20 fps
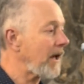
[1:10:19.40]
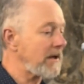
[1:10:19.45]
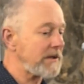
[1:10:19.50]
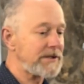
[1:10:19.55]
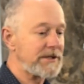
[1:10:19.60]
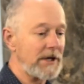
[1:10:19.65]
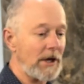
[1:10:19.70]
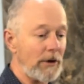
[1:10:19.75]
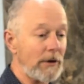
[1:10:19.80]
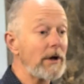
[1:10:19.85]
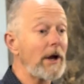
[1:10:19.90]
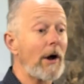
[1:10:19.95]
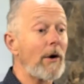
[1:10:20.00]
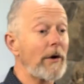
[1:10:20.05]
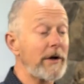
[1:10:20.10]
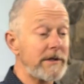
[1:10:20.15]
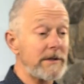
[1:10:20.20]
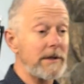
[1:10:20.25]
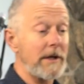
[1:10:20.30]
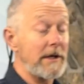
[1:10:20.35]
Yeah, so no,
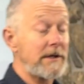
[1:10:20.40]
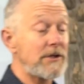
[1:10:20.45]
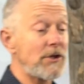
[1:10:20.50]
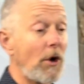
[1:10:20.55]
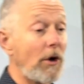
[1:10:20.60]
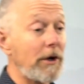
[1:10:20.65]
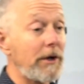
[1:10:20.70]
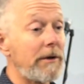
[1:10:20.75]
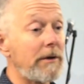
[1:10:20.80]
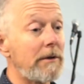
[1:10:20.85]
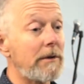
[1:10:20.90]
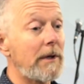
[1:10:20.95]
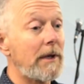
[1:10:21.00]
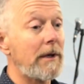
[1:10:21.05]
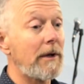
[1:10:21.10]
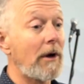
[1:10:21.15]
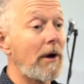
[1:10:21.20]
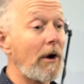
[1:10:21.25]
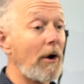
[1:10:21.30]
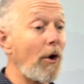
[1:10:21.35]
it's
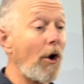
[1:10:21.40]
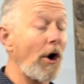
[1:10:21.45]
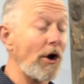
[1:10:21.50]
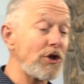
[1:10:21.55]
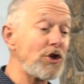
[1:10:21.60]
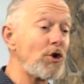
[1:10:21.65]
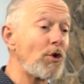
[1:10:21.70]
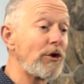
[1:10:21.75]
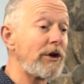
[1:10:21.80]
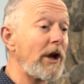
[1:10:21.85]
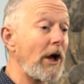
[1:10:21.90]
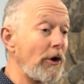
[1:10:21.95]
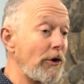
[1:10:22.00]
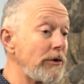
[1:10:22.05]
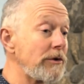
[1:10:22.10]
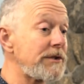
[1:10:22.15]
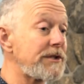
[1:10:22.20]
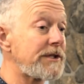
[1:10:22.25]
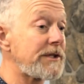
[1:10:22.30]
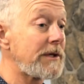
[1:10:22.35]
on your
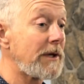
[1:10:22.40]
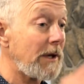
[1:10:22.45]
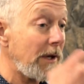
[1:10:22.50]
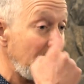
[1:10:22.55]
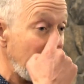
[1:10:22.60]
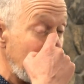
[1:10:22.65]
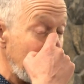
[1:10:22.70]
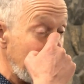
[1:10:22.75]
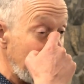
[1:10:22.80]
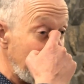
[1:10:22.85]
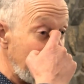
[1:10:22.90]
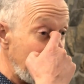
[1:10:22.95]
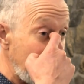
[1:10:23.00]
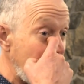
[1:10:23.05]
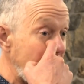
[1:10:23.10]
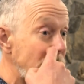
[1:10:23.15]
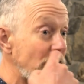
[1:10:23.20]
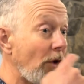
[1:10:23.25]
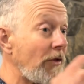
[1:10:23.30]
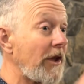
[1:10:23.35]
notes. Yeah.
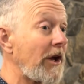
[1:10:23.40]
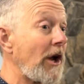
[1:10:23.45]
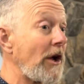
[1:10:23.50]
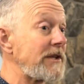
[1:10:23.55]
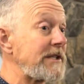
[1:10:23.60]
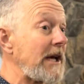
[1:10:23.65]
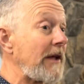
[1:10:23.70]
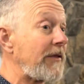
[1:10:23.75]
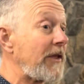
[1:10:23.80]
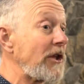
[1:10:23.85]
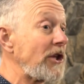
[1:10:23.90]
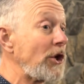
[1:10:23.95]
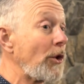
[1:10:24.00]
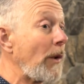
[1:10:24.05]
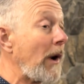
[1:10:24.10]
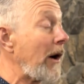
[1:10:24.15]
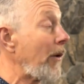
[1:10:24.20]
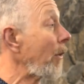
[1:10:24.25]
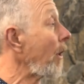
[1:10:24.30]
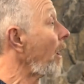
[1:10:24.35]
It's on the notes at the
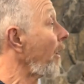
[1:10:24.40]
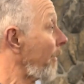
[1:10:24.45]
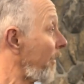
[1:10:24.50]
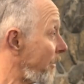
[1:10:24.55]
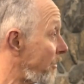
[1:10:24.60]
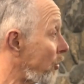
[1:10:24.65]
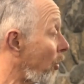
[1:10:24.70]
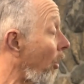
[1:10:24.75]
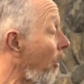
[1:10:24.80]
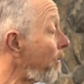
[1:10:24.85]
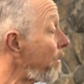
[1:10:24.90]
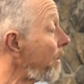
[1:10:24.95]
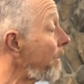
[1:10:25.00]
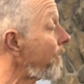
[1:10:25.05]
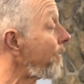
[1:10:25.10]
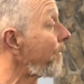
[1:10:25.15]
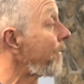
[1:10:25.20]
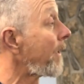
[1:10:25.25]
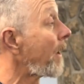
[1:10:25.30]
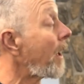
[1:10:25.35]
URL at the top.
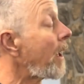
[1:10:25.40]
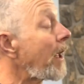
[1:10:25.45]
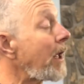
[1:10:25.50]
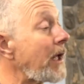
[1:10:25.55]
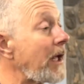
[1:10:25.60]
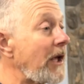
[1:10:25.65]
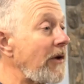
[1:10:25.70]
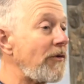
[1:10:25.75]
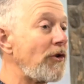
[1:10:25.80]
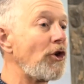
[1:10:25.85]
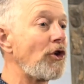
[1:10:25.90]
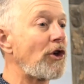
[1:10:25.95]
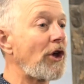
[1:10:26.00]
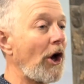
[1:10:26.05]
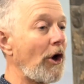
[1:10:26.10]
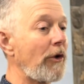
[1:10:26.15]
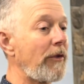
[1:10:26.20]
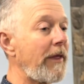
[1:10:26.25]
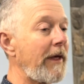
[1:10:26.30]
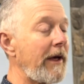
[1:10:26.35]
If you
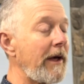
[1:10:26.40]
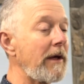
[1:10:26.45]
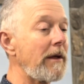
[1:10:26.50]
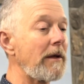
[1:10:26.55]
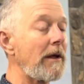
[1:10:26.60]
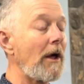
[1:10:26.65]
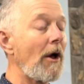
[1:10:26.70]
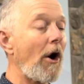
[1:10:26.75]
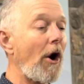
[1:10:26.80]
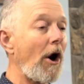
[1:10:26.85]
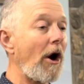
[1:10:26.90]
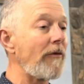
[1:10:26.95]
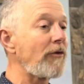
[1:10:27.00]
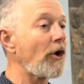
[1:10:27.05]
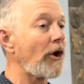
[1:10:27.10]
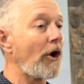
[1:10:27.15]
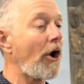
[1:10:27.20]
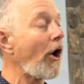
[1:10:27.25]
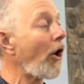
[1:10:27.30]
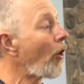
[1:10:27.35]
go there, I've
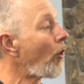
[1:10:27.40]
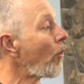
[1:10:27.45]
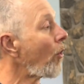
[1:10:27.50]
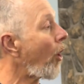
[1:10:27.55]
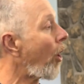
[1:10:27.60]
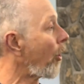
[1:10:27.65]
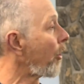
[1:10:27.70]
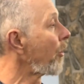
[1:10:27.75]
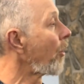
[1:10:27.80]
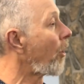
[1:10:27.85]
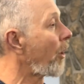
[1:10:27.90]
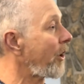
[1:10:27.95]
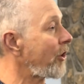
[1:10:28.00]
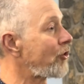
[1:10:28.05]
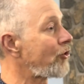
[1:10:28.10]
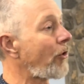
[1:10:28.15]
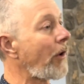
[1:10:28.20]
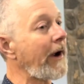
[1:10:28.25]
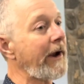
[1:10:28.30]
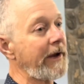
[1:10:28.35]
got a whole online
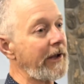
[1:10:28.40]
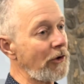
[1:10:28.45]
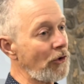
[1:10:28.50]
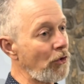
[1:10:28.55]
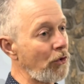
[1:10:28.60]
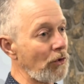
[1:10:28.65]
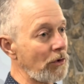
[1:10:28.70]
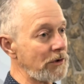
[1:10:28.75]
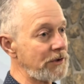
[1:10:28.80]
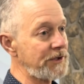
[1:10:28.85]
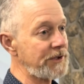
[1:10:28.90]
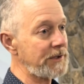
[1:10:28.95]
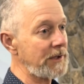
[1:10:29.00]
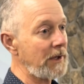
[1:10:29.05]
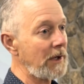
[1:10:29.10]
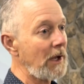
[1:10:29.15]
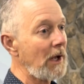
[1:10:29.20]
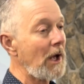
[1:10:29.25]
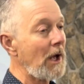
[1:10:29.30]
training course.